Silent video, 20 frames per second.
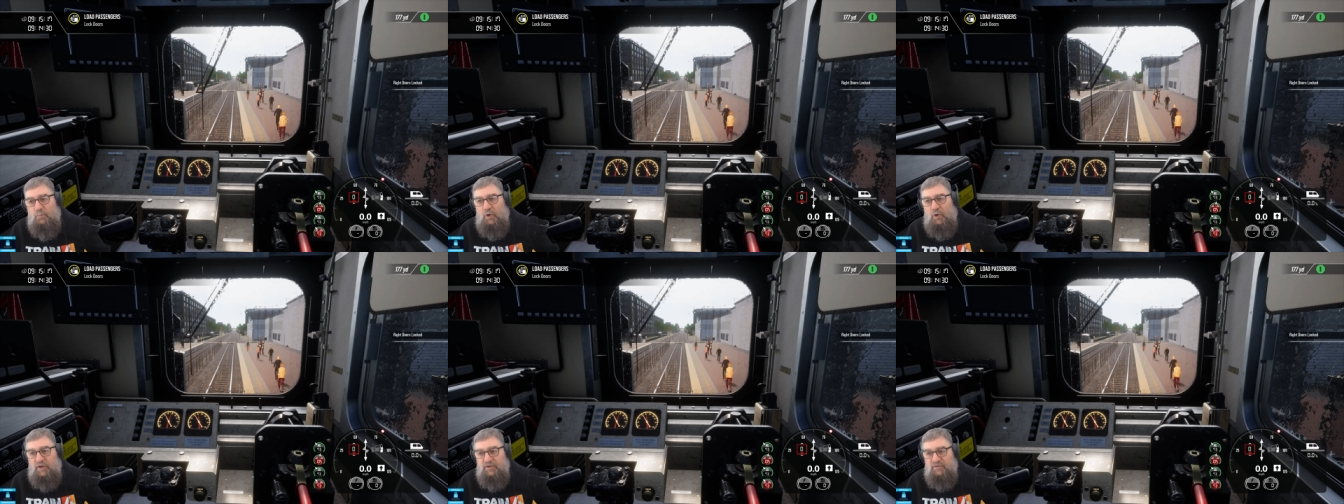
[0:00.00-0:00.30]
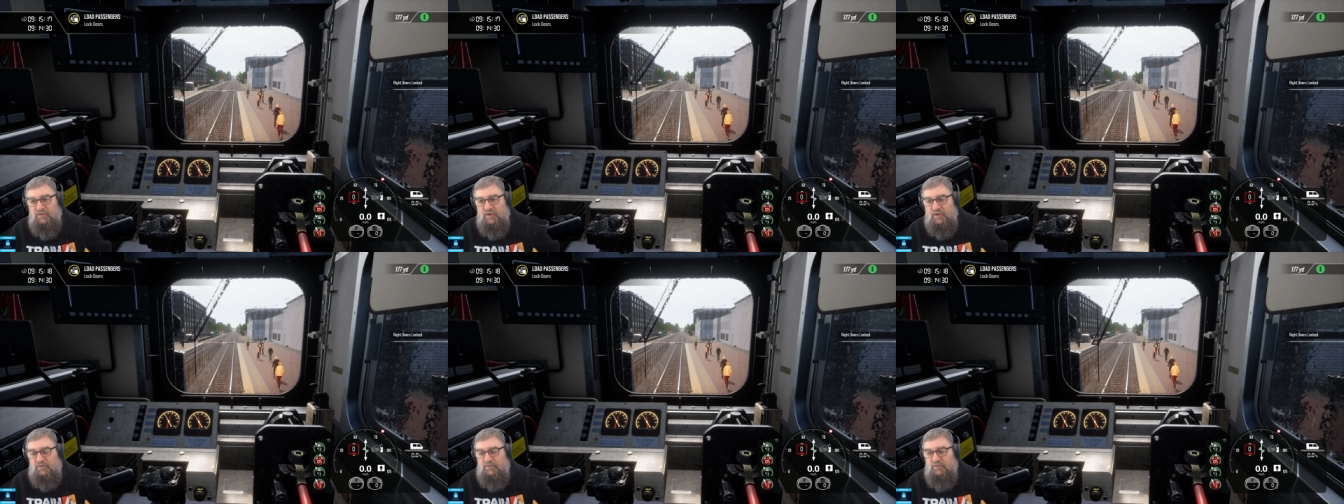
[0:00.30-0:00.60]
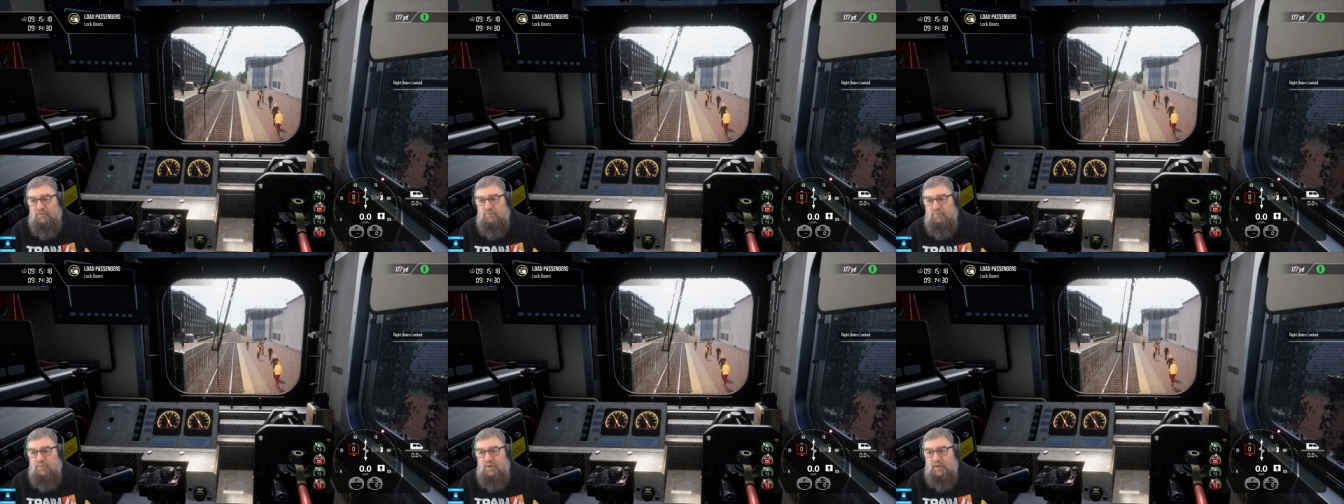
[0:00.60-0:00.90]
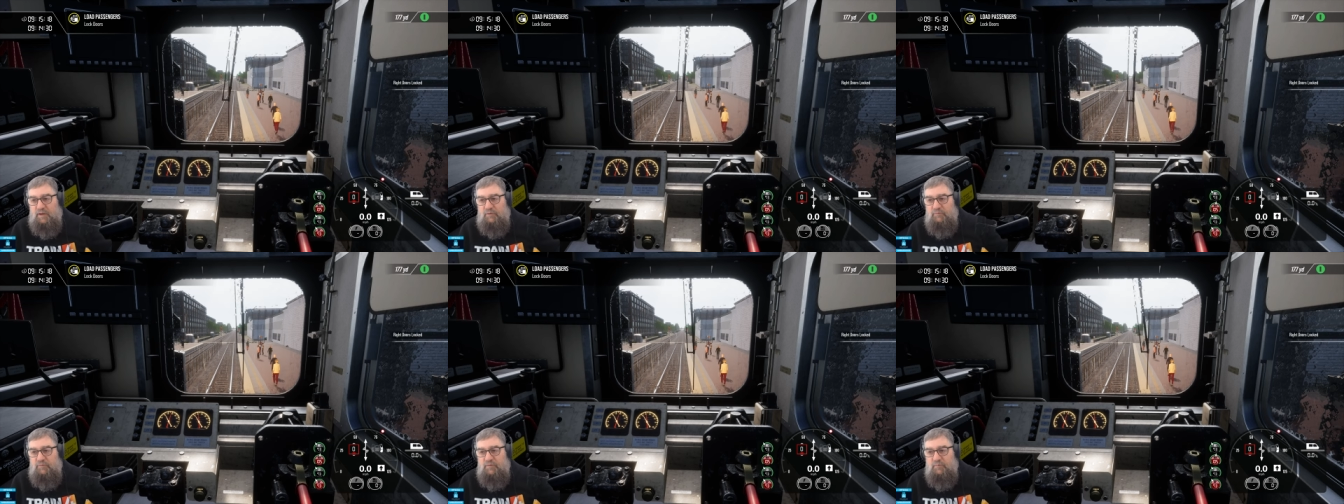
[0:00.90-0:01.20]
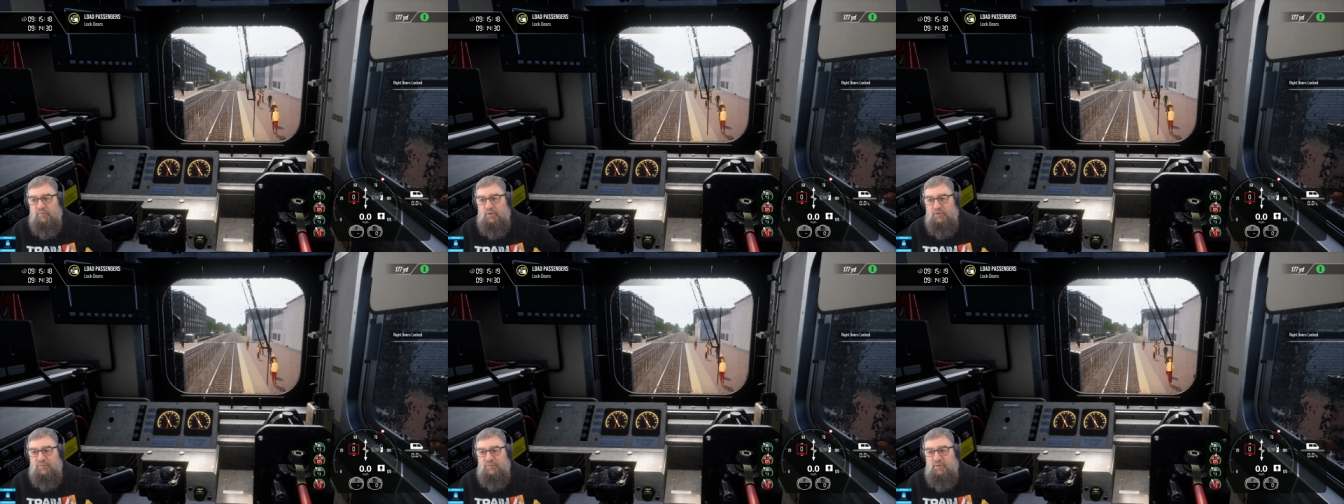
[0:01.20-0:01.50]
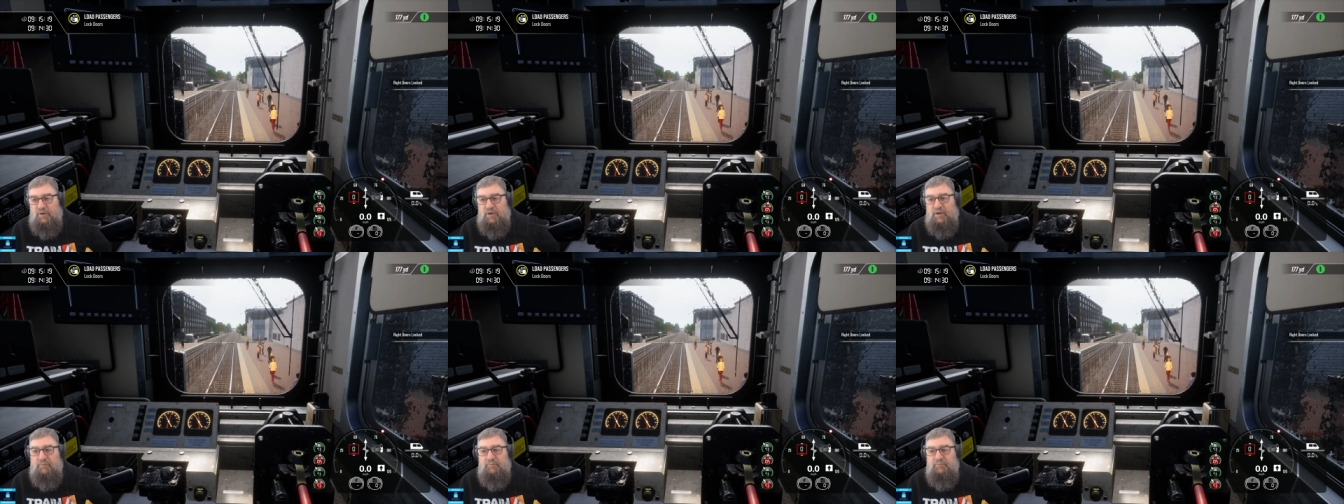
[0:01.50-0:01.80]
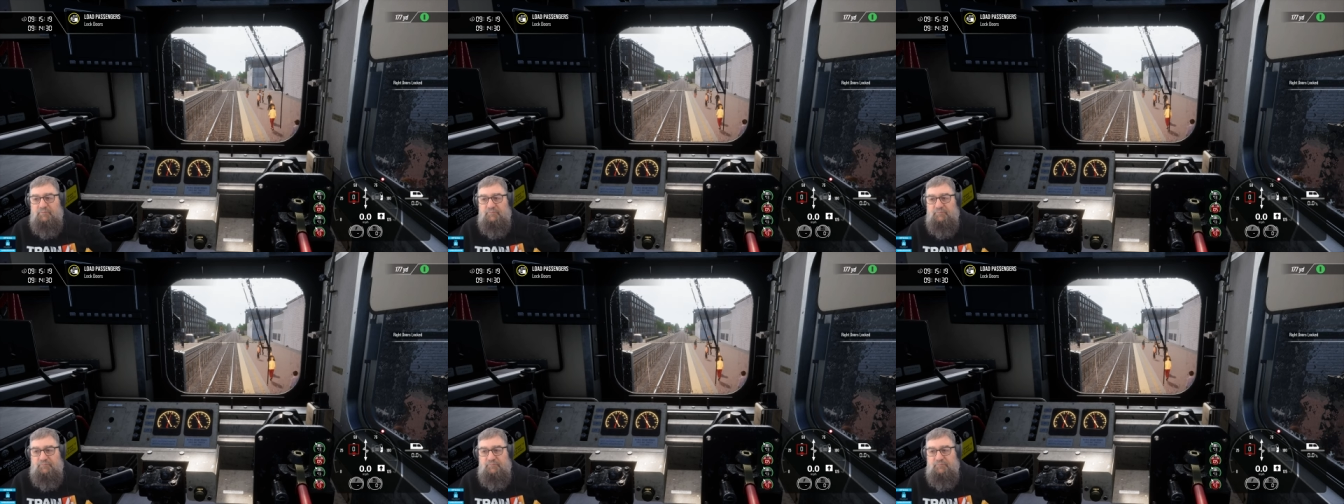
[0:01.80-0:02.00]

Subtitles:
white text on black for the most part.